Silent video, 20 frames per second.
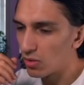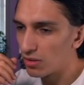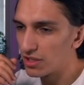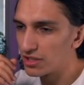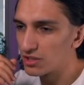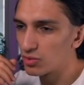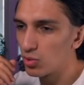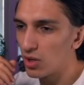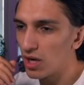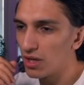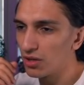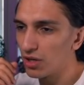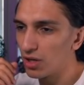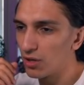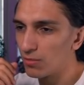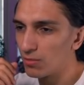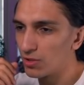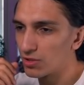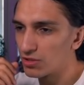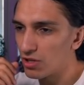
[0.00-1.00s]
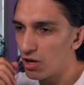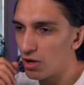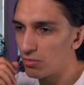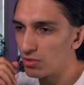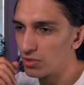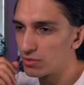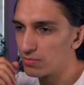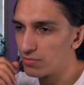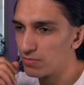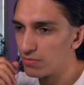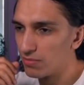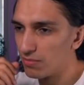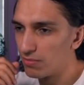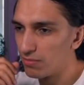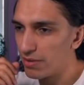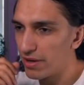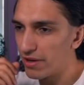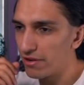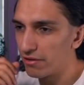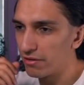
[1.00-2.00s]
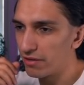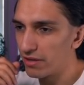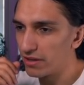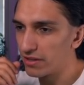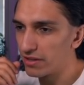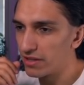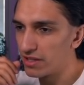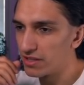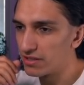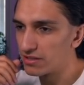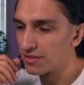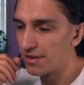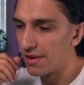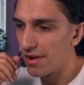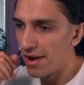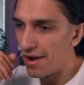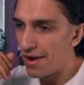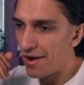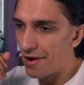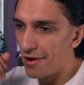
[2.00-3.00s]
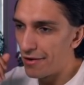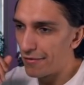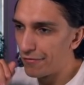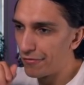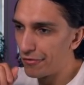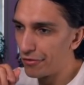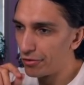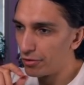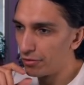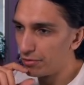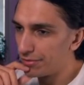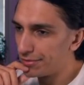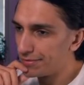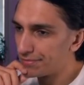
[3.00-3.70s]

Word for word: His one arm was almost better than his full.